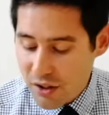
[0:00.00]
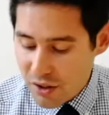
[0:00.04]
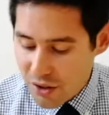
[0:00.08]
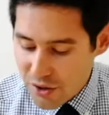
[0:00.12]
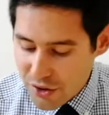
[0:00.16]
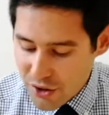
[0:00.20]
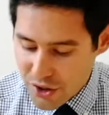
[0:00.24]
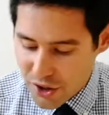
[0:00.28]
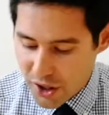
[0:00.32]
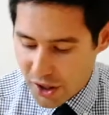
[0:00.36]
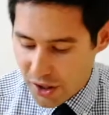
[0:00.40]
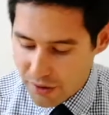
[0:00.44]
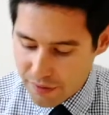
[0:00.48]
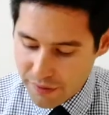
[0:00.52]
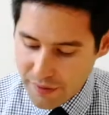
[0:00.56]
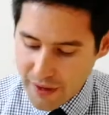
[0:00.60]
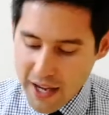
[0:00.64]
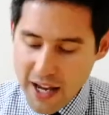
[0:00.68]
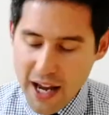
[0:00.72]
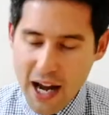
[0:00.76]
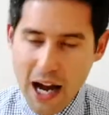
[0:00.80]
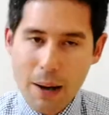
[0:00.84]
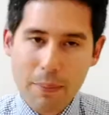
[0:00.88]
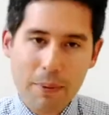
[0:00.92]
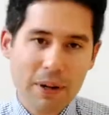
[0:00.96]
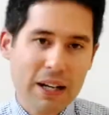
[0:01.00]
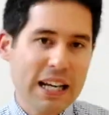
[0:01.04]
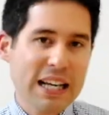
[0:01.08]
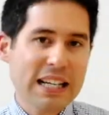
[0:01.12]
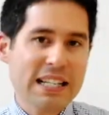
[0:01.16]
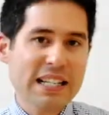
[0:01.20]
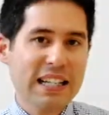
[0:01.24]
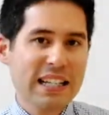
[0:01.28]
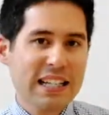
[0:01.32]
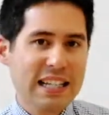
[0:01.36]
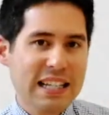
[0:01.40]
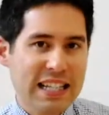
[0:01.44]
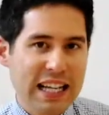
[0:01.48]
son of Ahab, and he
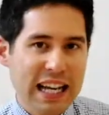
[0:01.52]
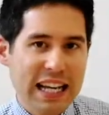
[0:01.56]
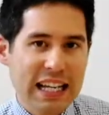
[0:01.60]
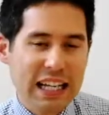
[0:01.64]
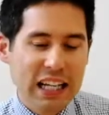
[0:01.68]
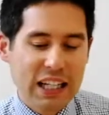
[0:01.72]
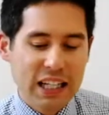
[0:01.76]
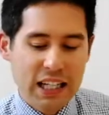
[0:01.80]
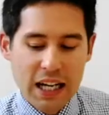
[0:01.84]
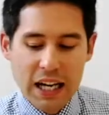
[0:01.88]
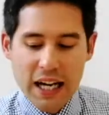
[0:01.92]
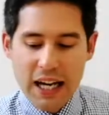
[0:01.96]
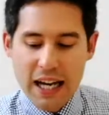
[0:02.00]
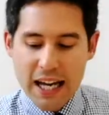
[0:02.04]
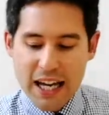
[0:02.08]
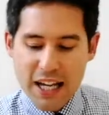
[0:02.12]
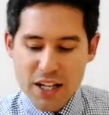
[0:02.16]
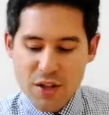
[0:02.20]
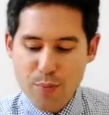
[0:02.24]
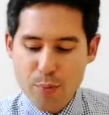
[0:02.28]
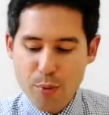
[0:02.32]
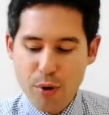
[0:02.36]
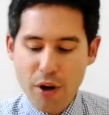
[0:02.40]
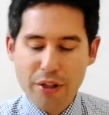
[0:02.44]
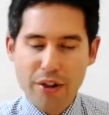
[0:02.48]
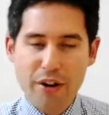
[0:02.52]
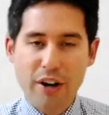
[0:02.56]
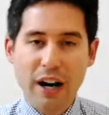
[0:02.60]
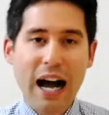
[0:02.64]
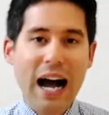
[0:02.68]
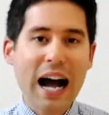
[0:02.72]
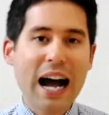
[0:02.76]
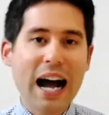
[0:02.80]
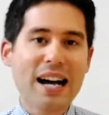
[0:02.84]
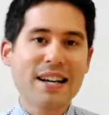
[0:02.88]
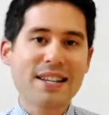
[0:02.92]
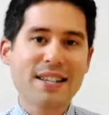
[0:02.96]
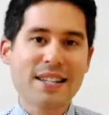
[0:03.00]
succeeded his brother
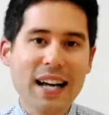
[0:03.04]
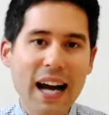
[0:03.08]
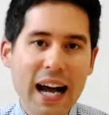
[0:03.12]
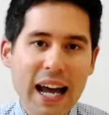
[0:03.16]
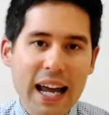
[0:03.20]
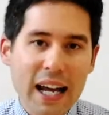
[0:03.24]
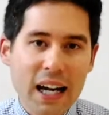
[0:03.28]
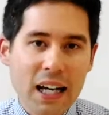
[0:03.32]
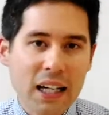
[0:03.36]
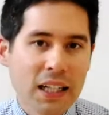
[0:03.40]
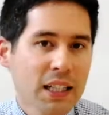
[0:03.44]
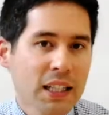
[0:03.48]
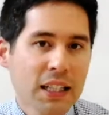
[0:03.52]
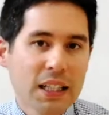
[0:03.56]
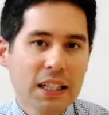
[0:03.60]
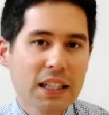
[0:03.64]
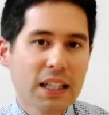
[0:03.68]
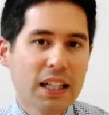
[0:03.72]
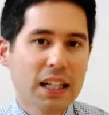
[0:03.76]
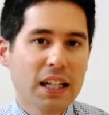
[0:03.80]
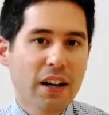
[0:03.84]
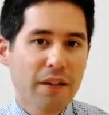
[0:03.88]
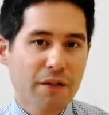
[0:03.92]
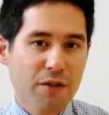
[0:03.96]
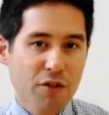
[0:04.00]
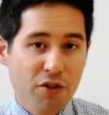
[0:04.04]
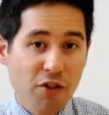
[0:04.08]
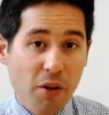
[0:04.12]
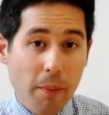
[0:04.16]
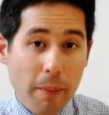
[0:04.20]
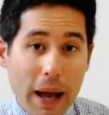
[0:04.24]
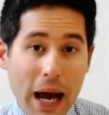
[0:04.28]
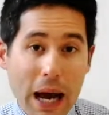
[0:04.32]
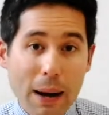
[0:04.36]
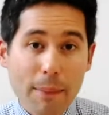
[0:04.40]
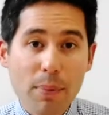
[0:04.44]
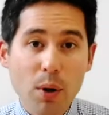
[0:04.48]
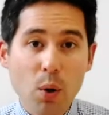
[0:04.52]
Ahaziah. If you
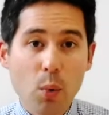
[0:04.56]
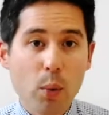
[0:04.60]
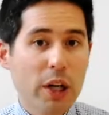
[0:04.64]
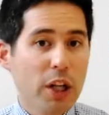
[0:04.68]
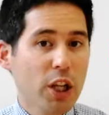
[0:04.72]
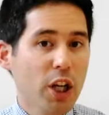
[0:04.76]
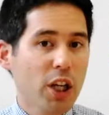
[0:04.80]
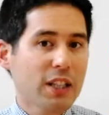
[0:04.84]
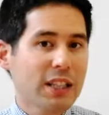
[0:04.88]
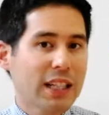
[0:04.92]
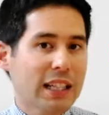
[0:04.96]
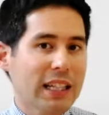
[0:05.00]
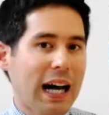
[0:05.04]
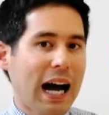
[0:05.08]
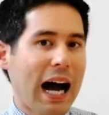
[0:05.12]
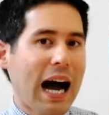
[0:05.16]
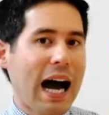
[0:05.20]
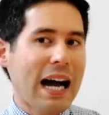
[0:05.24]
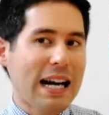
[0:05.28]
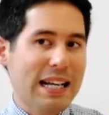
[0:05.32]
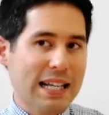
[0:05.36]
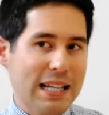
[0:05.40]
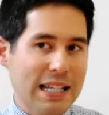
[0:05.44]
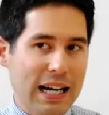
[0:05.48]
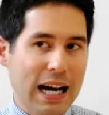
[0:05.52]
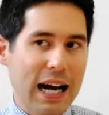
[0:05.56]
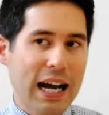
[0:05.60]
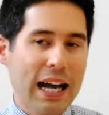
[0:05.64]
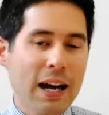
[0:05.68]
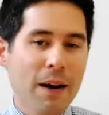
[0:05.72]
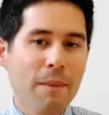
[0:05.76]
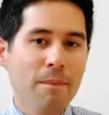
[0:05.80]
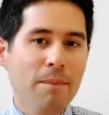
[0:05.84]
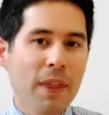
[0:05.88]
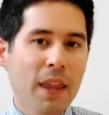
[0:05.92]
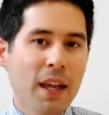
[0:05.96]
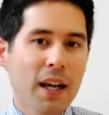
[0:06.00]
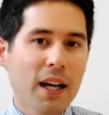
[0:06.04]
remember, we looked at Ahaziah
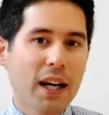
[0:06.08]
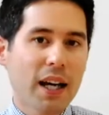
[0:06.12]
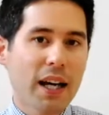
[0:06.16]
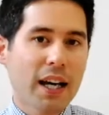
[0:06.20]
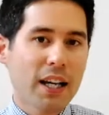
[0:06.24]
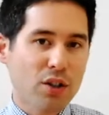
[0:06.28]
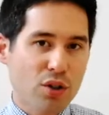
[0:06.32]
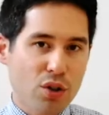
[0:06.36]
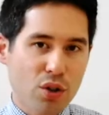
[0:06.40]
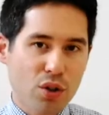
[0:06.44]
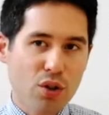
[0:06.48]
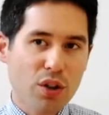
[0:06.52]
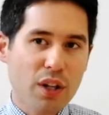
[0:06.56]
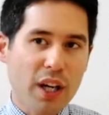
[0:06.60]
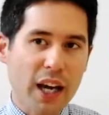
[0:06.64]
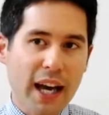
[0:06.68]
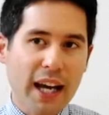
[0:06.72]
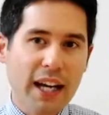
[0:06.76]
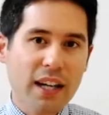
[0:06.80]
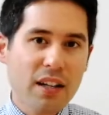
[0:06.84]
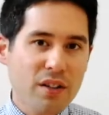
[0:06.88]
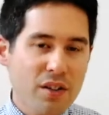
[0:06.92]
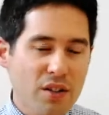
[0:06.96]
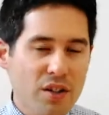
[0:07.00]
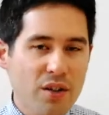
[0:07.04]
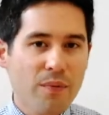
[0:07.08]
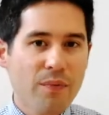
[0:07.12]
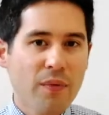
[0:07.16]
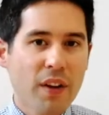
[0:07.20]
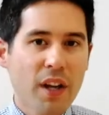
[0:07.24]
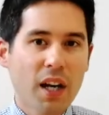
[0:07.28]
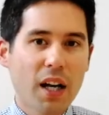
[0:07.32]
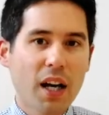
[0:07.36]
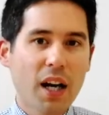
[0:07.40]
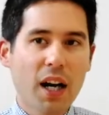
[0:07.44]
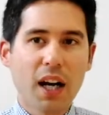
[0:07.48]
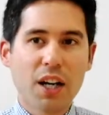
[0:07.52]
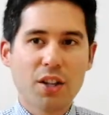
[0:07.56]
in 2 Kings,
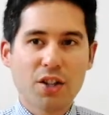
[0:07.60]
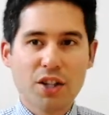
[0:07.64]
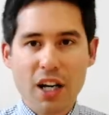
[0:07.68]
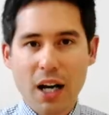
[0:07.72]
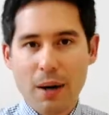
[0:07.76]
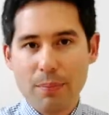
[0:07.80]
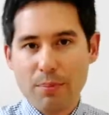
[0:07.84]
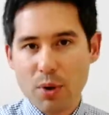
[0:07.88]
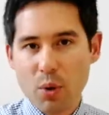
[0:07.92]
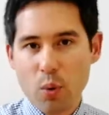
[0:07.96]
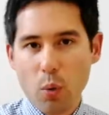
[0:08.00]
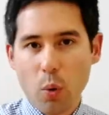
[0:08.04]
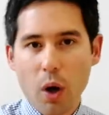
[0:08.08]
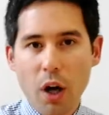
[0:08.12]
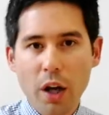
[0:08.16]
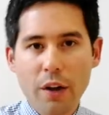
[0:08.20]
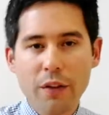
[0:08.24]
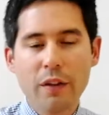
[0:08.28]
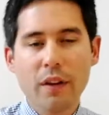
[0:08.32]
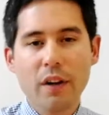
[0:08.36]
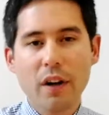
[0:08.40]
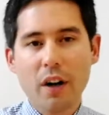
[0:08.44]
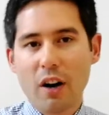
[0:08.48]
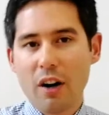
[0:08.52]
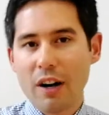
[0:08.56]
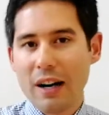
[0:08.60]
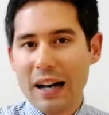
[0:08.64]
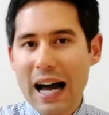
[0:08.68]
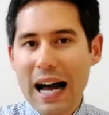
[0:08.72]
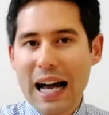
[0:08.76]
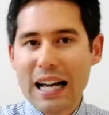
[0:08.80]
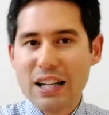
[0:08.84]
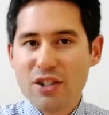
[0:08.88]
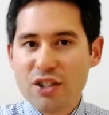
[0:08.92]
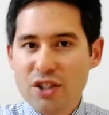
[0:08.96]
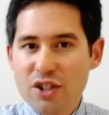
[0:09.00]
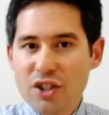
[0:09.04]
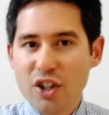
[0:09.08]
in chapter 1, our
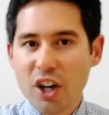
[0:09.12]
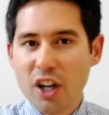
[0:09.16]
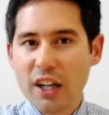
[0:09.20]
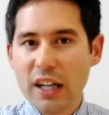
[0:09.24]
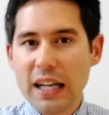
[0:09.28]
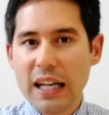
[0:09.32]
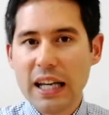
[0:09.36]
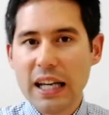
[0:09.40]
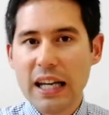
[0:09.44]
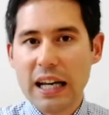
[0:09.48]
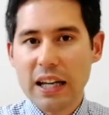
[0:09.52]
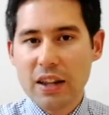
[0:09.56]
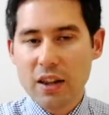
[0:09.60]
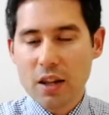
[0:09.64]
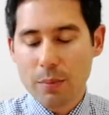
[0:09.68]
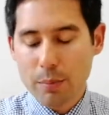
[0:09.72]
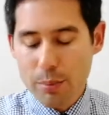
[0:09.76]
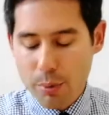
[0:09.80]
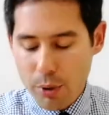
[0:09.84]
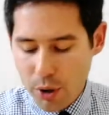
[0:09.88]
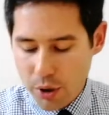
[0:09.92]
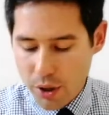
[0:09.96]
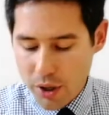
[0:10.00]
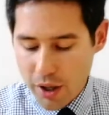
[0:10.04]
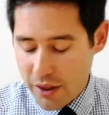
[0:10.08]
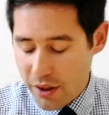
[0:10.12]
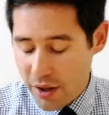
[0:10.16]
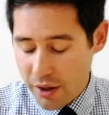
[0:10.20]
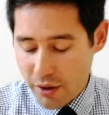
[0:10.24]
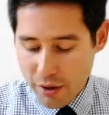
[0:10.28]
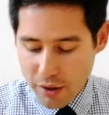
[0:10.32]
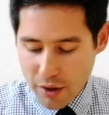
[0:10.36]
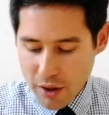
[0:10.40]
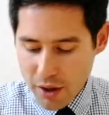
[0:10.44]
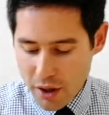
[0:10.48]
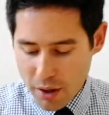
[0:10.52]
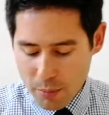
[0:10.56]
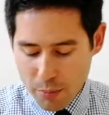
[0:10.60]
last study in the book, in
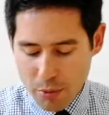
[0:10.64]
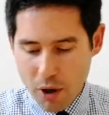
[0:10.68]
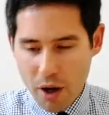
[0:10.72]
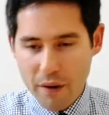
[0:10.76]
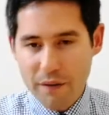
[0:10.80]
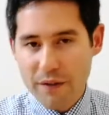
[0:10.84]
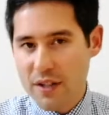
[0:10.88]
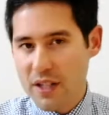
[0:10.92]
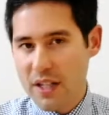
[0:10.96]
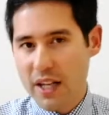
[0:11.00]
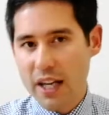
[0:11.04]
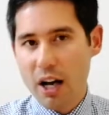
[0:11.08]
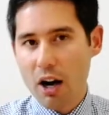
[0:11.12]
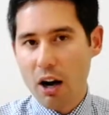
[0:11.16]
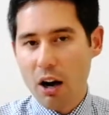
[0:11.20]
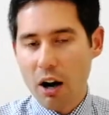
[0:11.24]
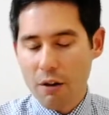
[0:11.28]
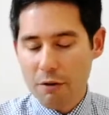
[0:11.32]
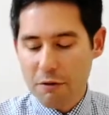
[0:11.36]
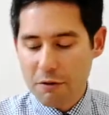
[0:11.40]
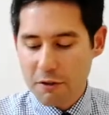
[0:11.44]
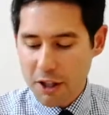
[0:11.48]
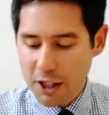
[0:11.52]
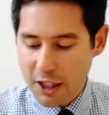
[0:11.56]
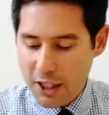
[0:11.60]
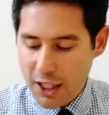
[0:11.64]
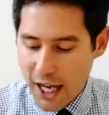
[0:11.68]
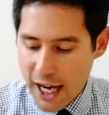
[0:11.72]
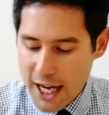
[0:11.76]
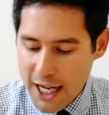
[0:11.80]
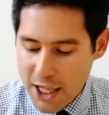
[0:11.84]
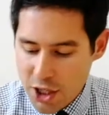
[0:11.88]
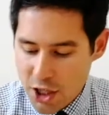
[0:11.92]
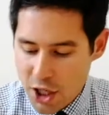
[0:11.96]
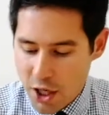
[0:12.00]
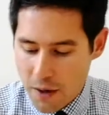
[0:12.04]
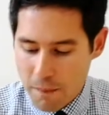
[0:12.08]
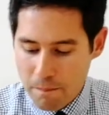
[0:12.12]
the prophecy of
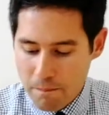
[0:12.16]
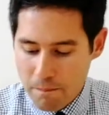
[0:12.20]
Elijah.